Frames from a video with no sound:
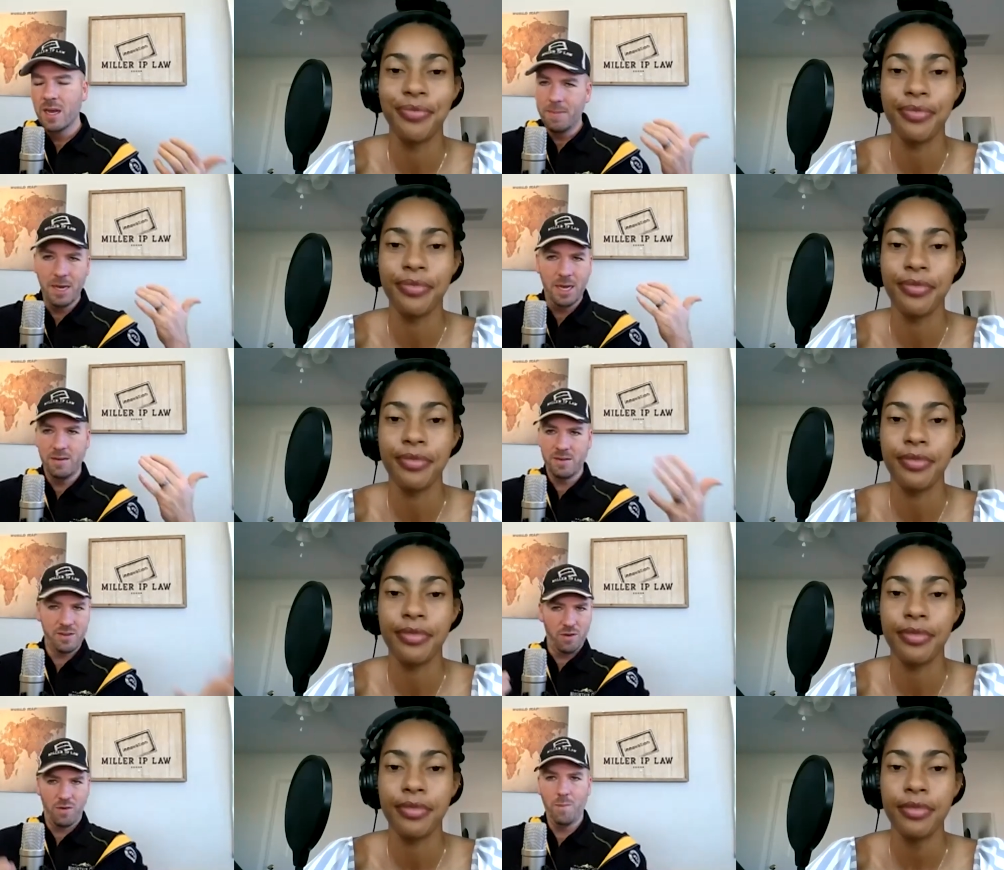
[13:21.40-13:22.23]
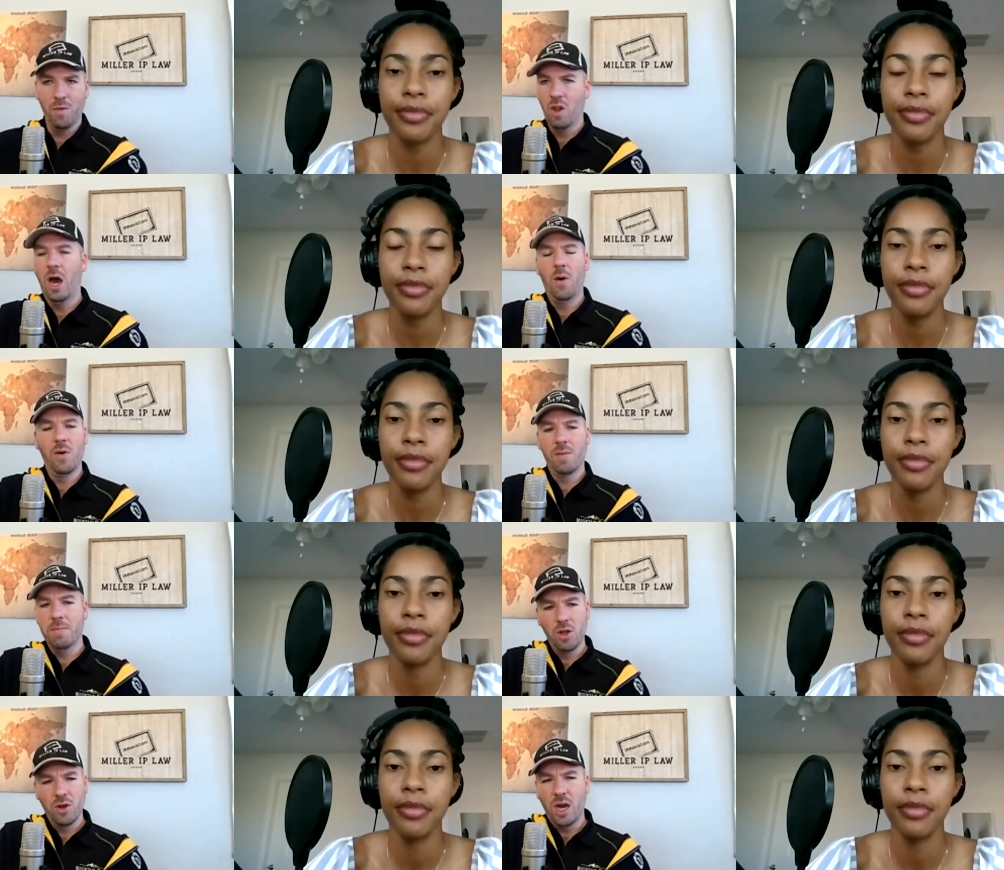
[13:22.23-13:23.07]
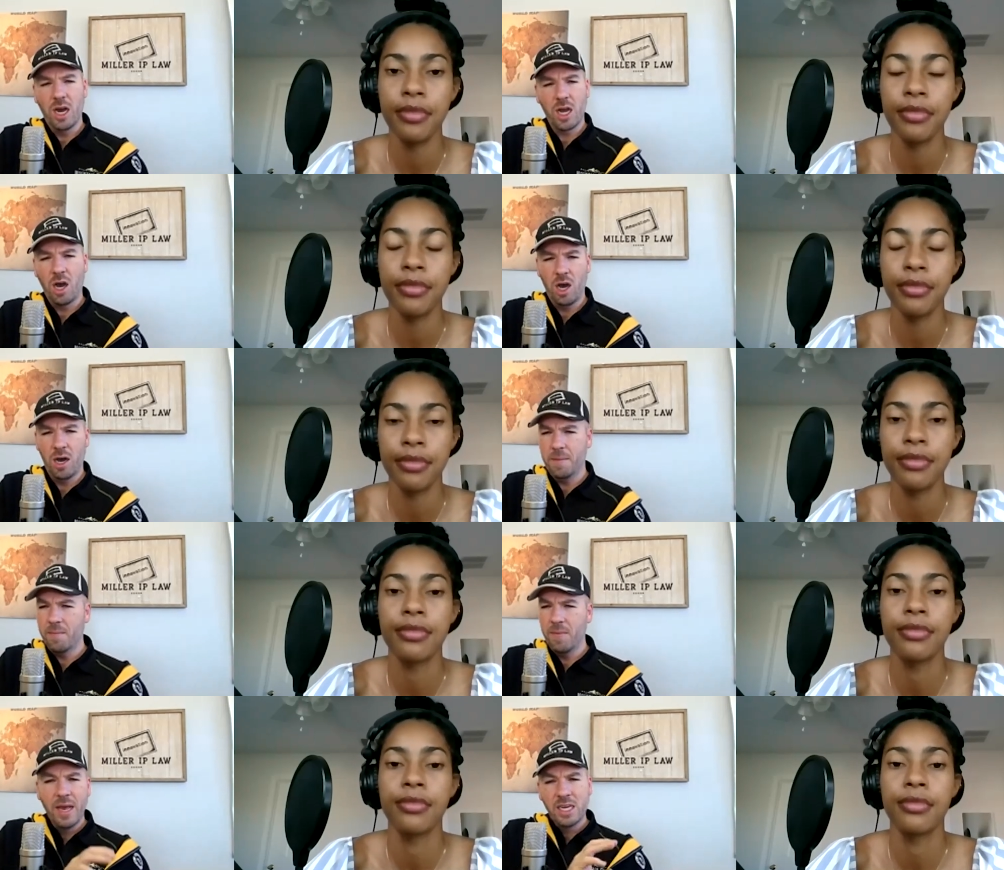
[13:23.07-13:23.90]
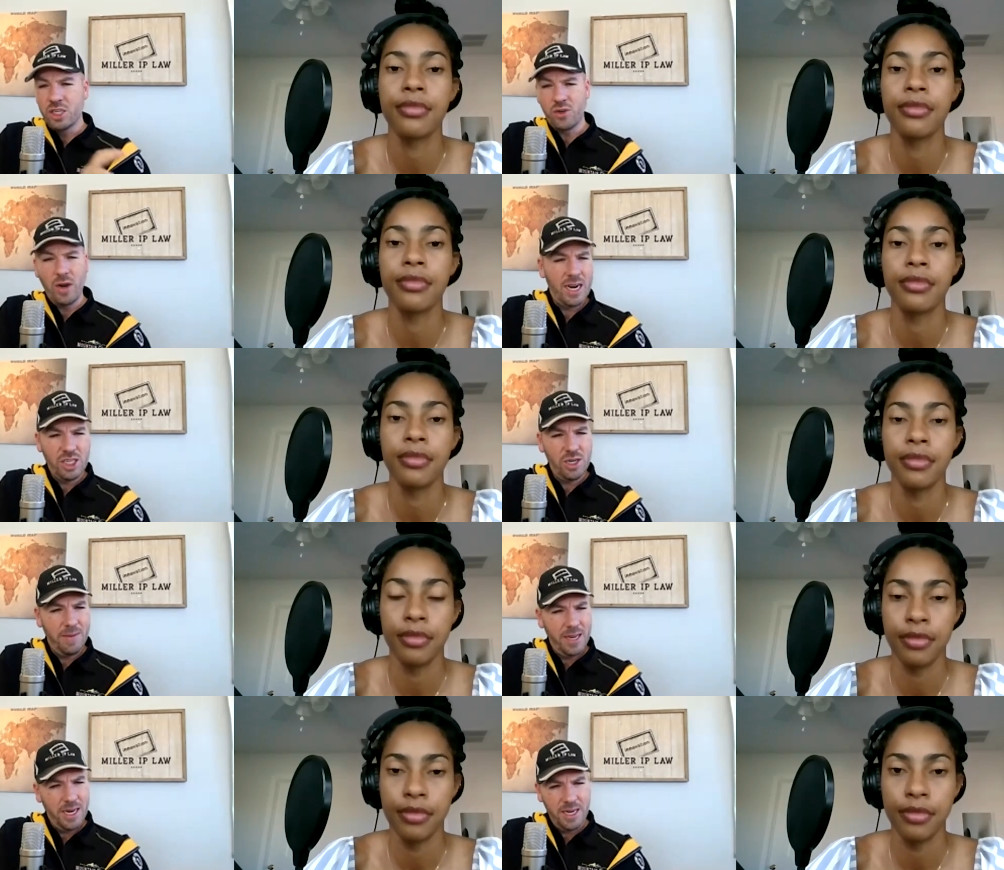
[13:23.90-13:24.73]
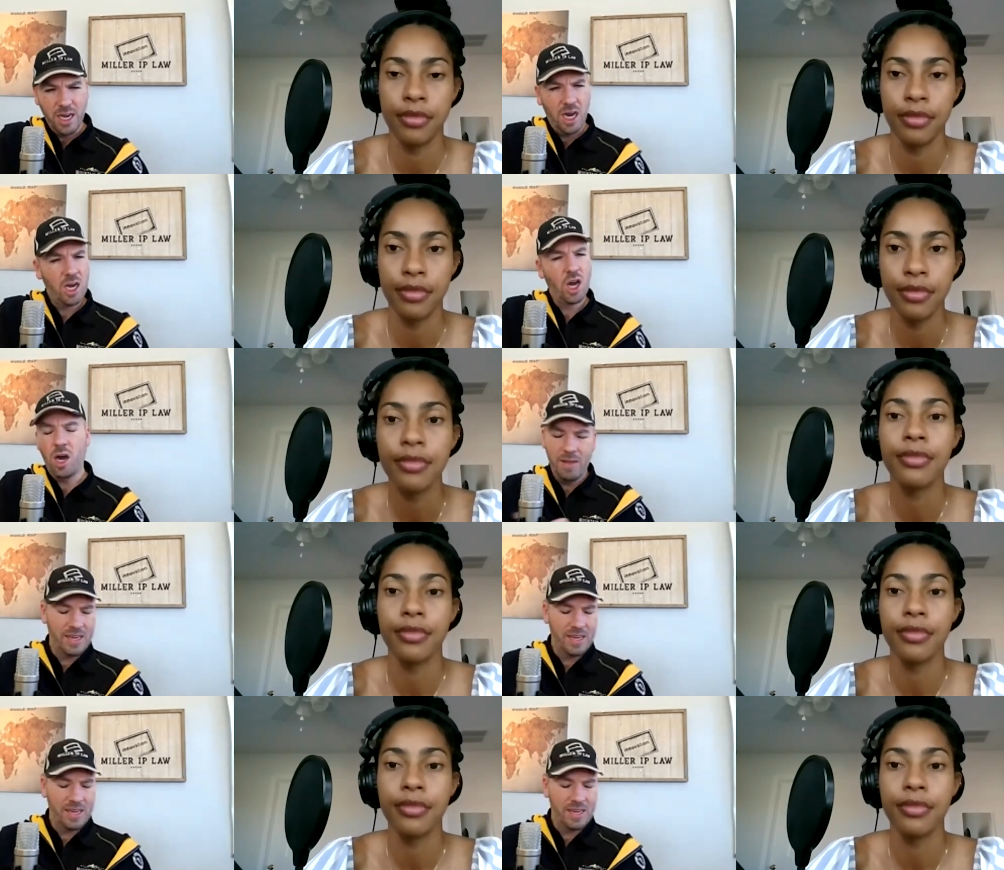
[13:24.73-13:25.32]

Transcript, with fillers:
Speaker 1: But so lawwithmiller.com, strategymeeting.com.